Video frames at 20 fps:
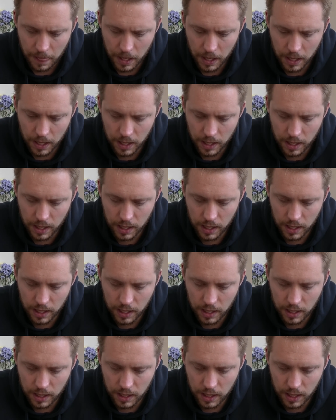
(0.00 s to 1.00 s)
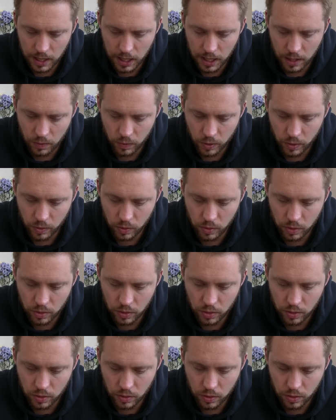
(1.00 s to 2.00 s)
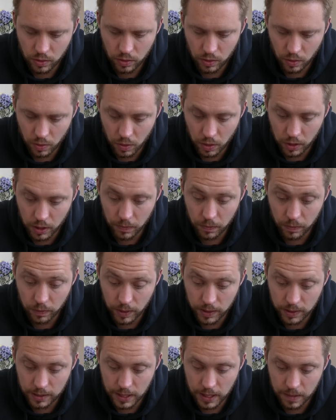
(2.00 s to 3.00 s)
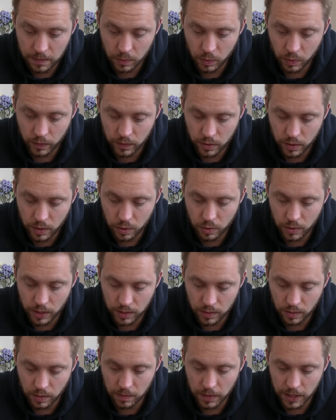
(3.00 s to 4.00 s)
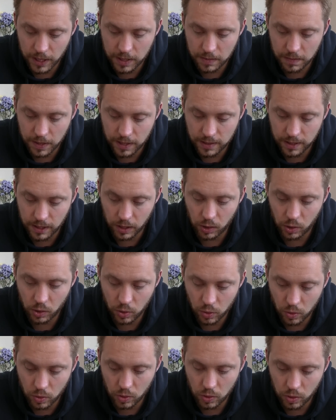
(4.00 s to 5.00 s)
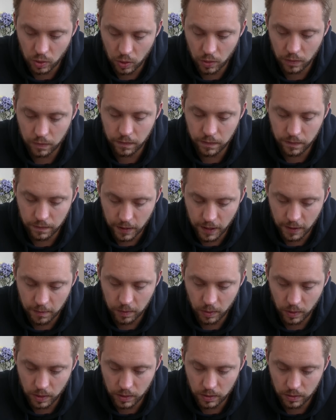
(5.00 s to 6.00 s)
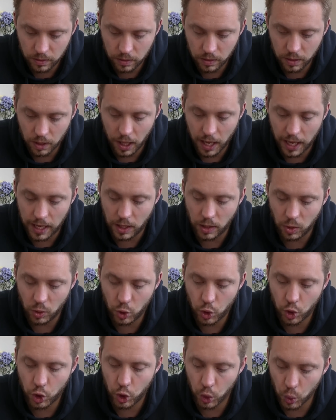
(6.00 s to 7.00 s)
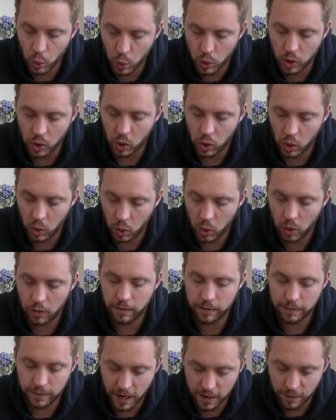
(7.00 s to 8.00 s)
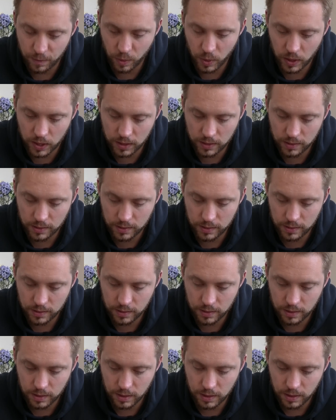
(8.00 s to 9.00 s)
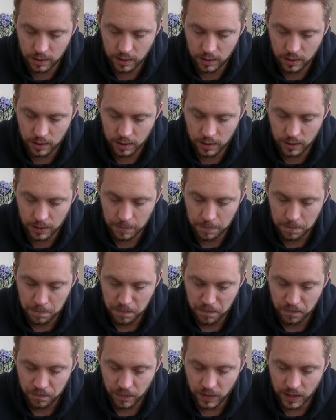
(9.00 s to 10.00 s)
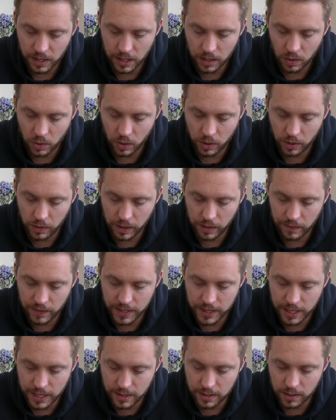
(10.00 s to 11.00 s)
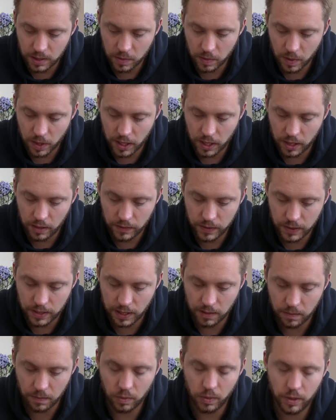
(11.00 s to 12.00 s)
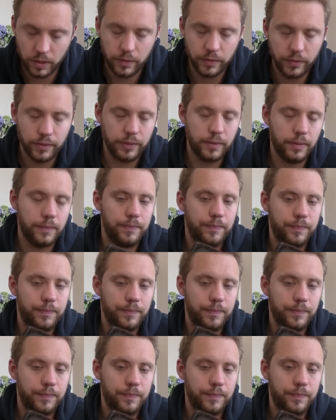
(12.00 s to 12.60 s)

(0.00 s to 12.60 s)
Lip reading: A Rune Stalker Princeps with 2 transonic blades may take a Chawed Claw for 5 points. A Chawed Claw for 5 points. Or you could have a Data Spike for 10 points.